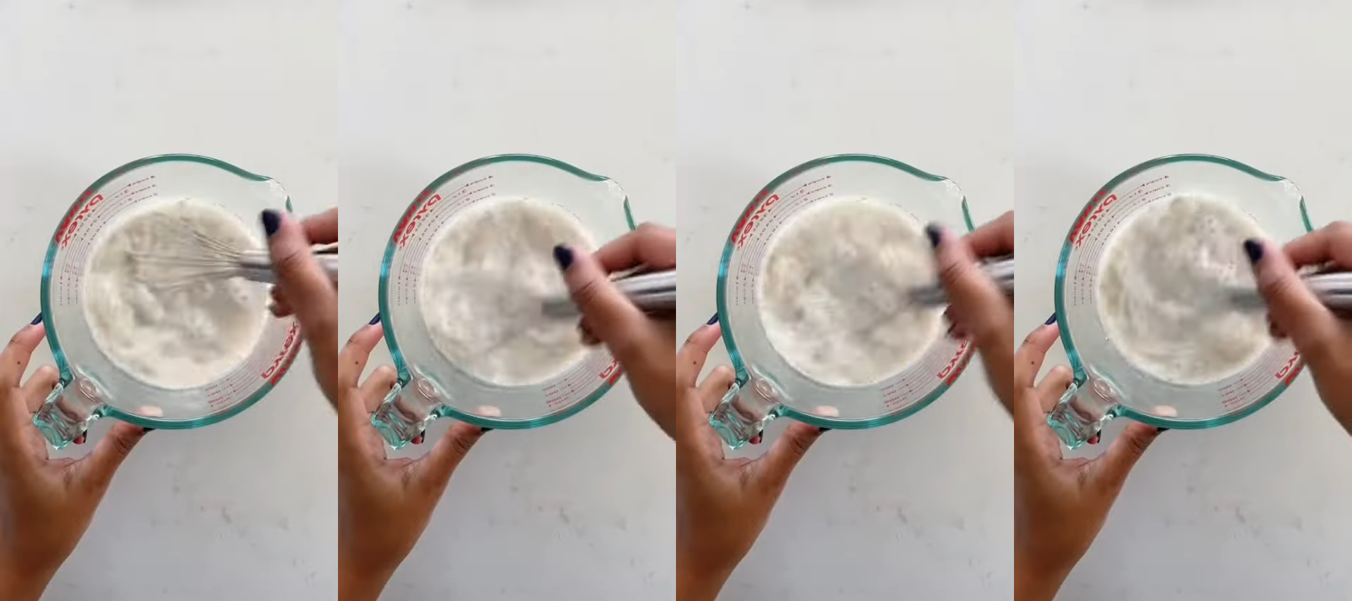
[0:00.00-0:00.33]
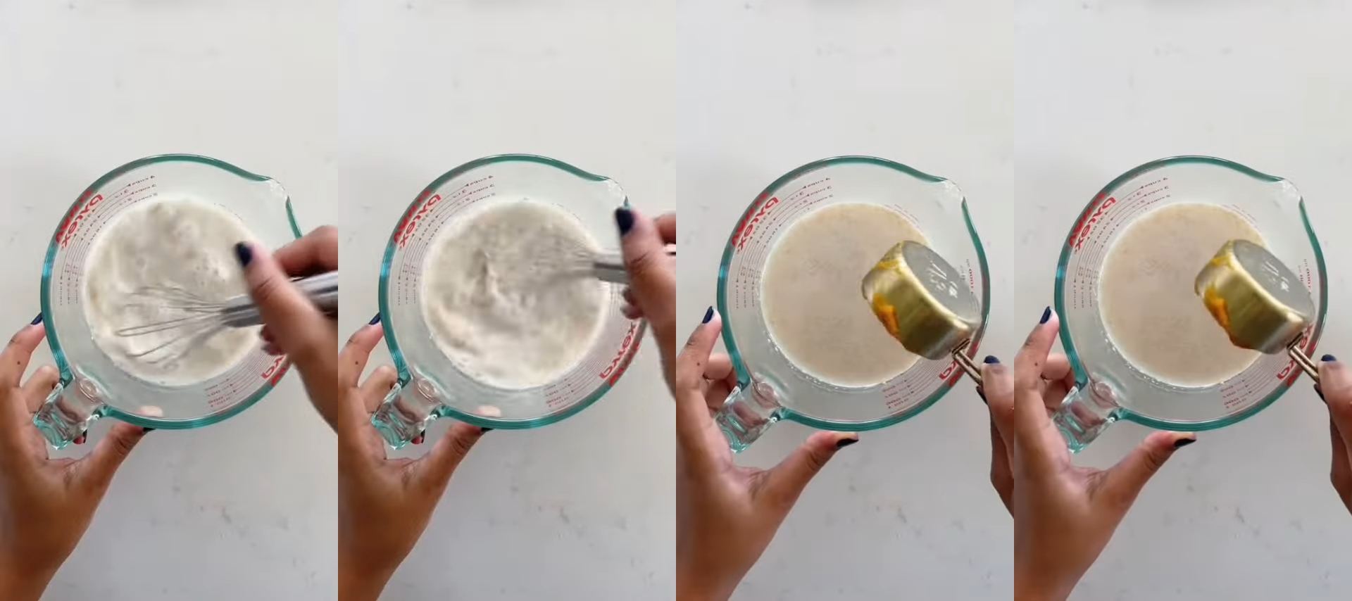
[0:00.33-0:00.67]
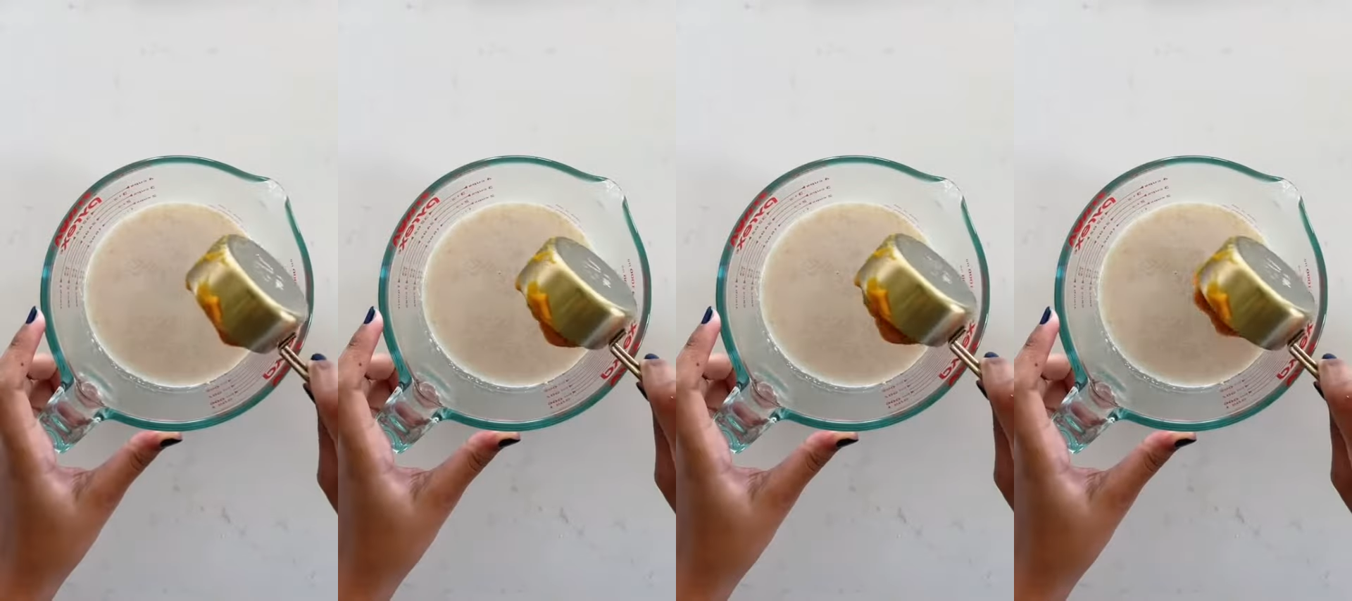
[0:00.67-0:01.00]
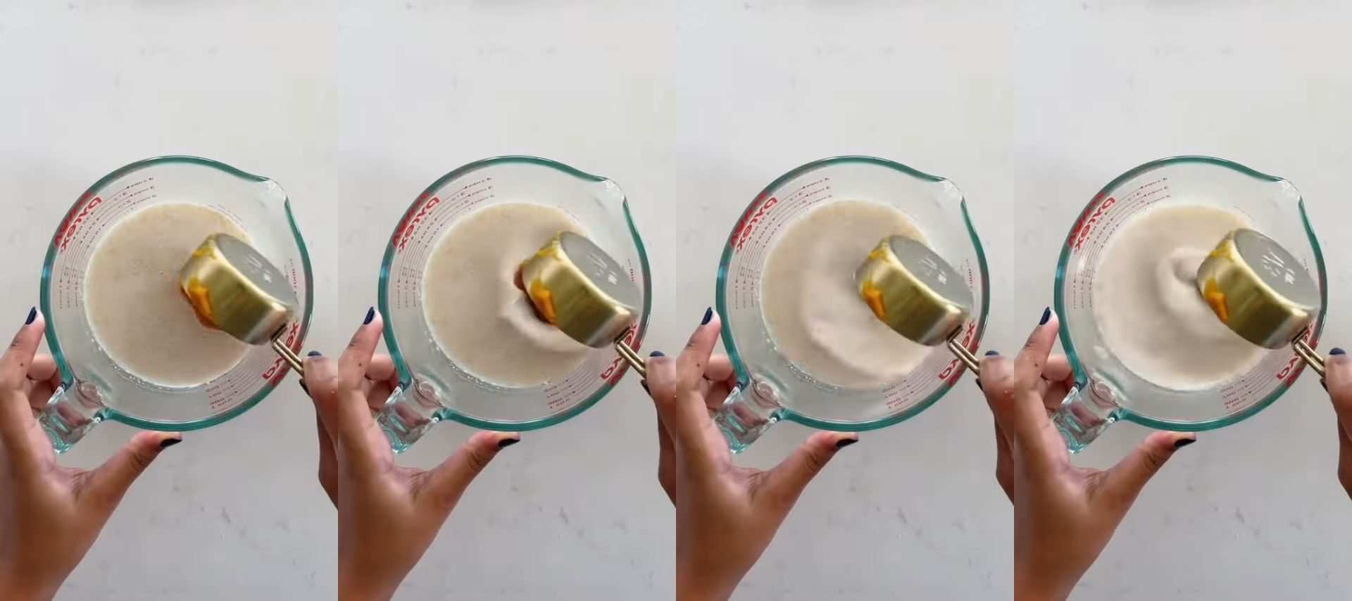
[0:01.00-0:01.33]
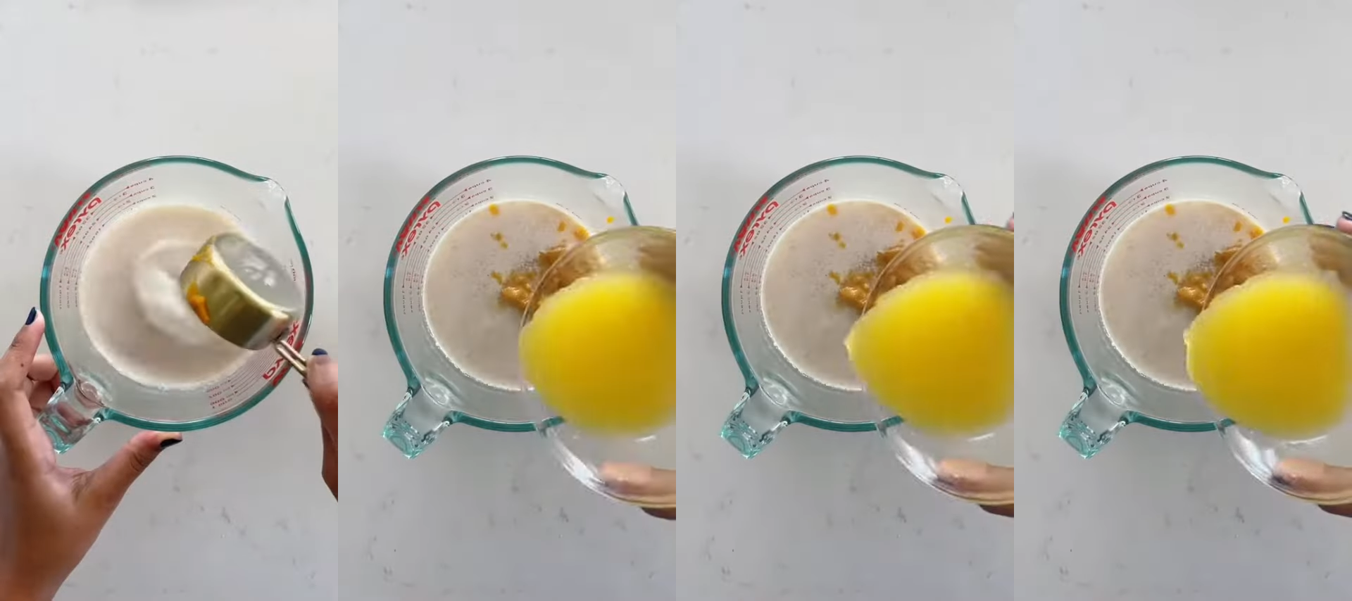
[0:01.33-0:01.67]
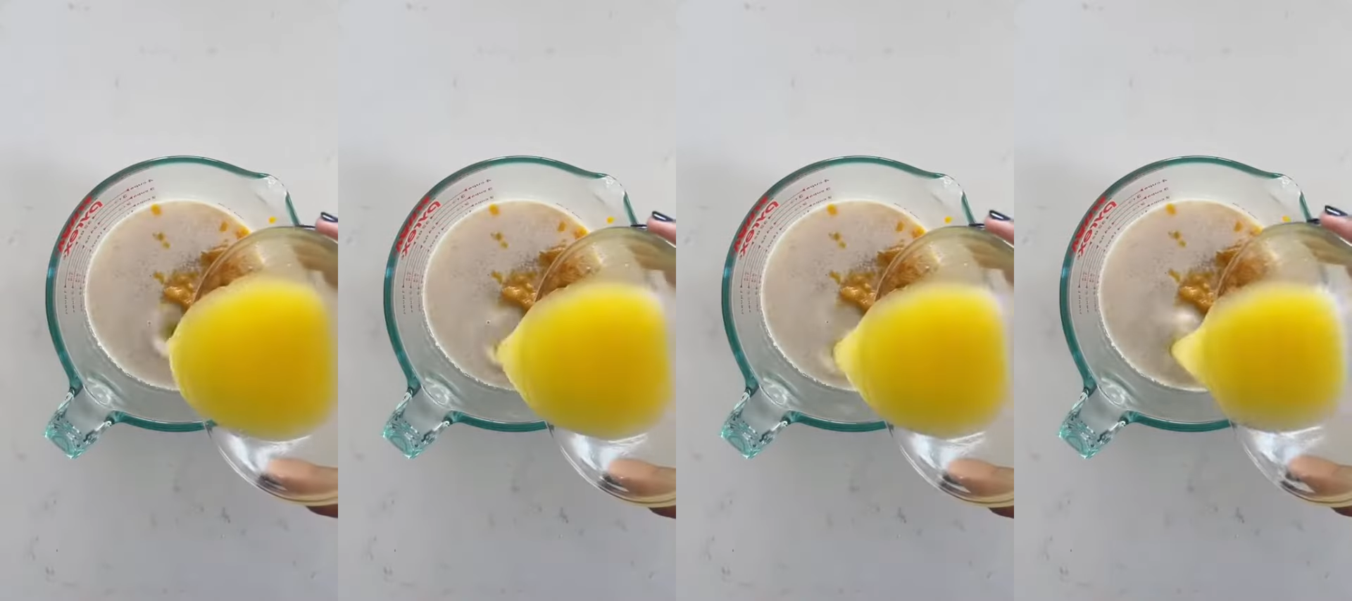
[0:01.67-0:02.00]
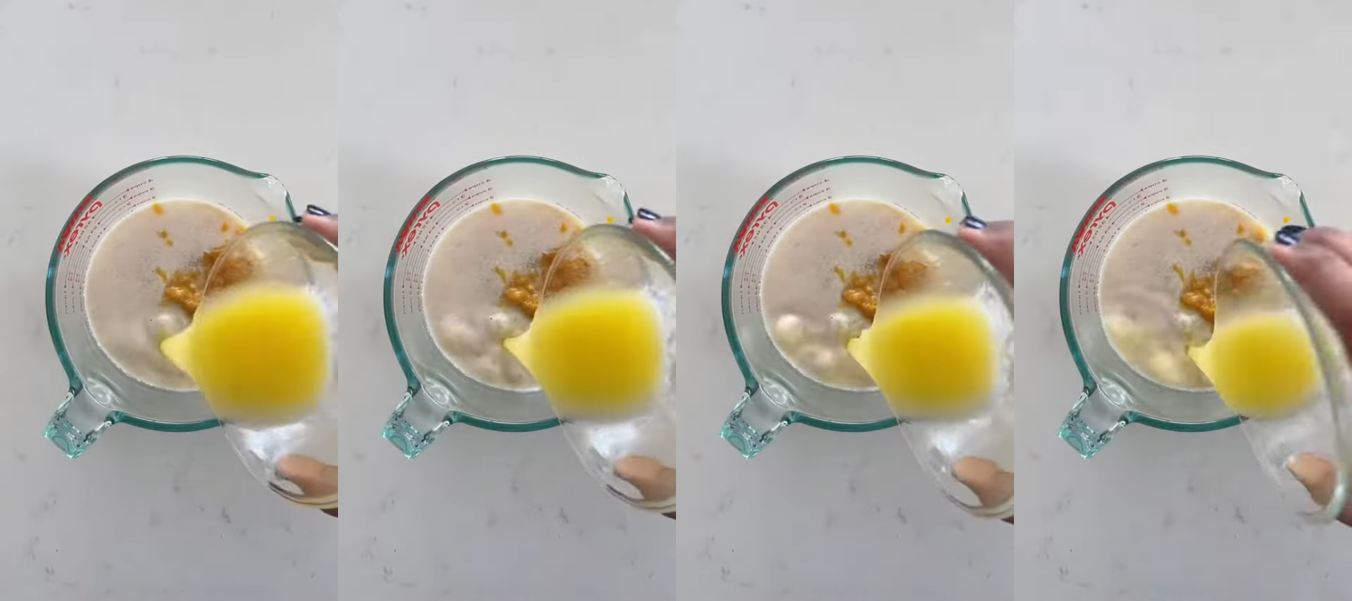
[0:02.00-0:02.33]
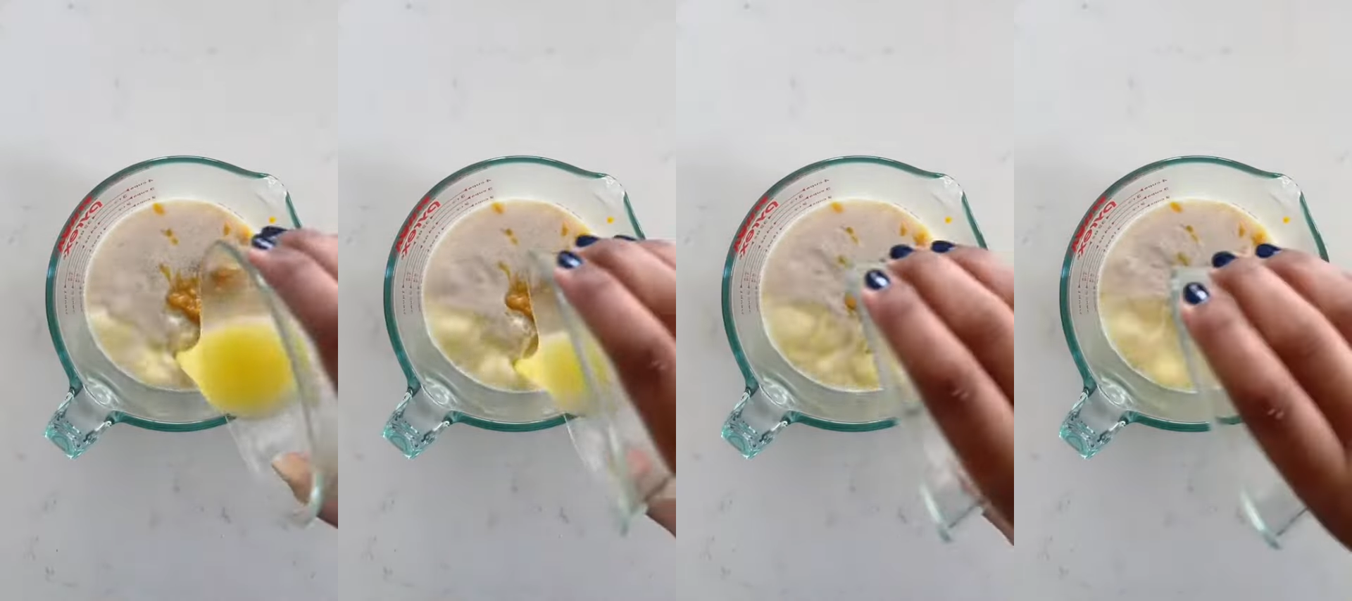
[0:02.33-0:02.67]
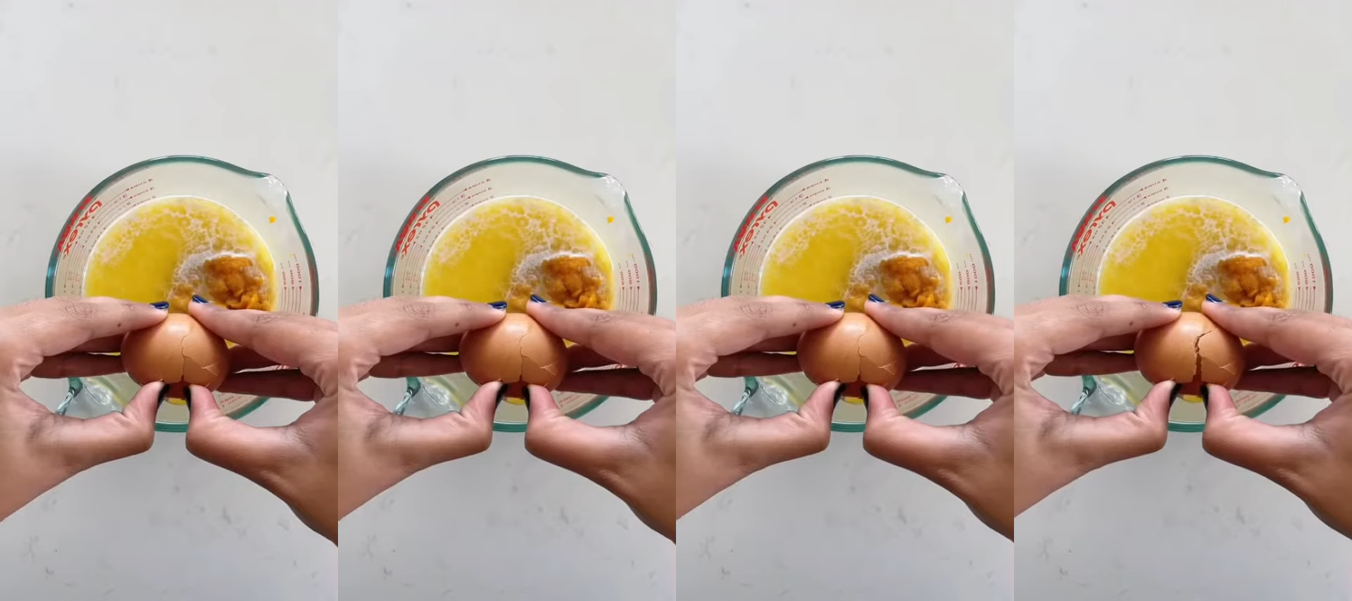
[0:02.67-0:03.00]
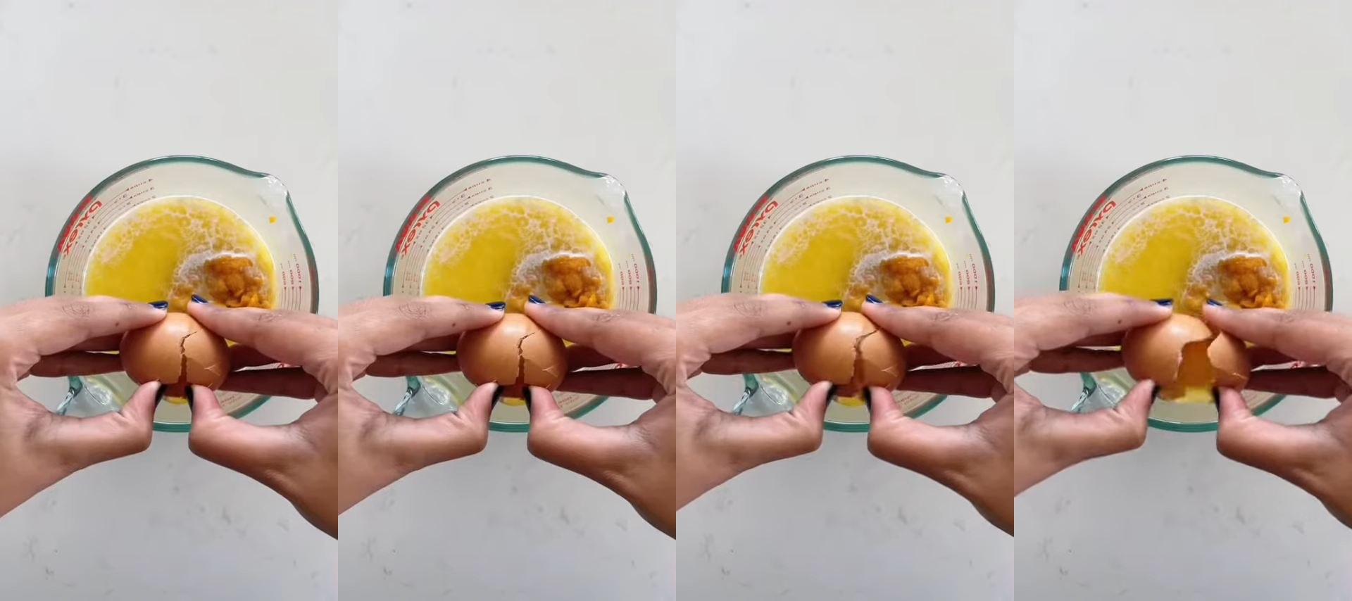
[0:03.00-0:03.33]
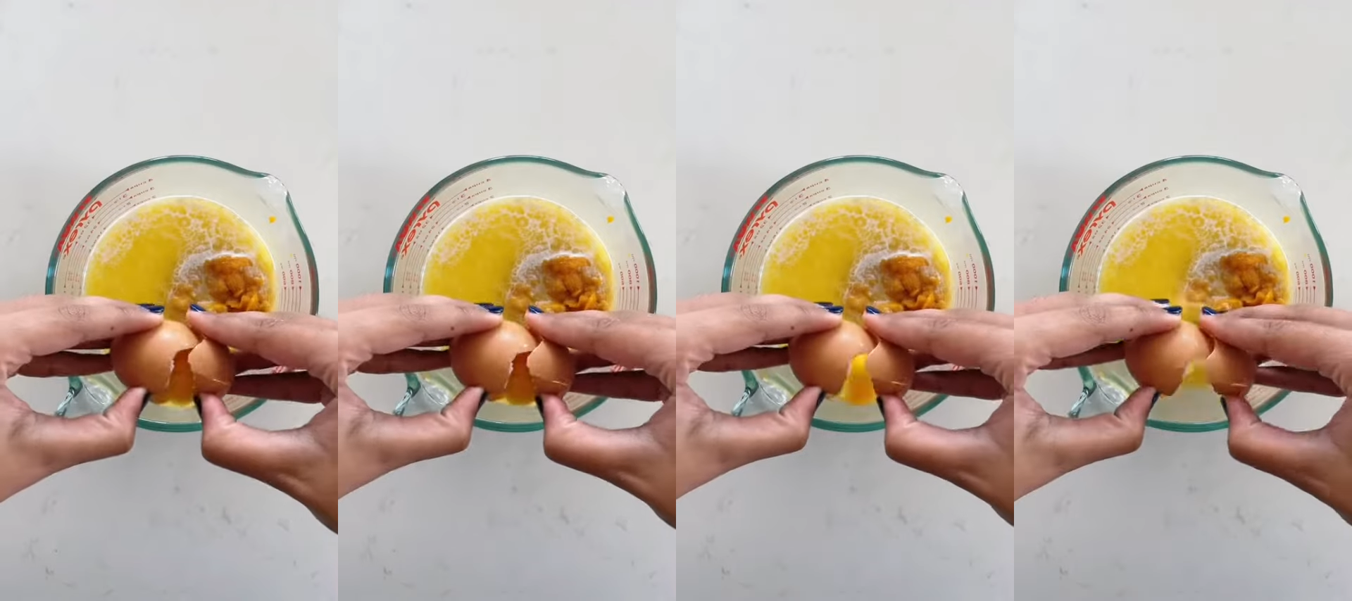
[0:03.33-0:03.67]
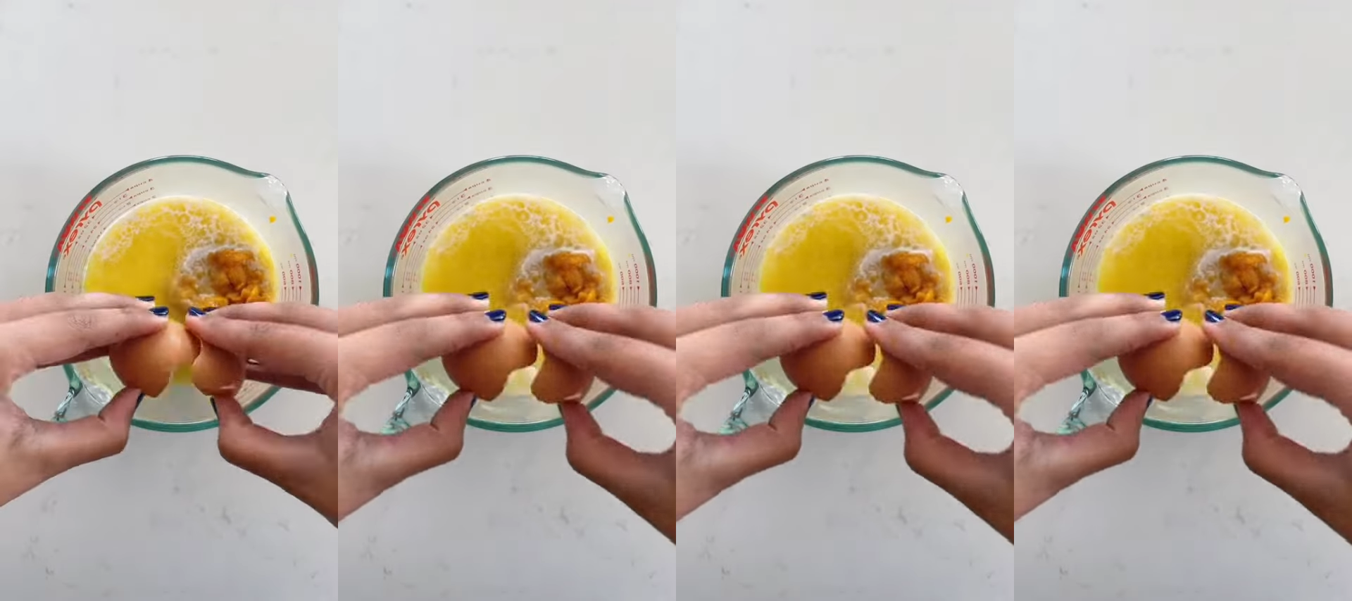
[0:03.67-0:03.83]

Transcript: (no speaker visible)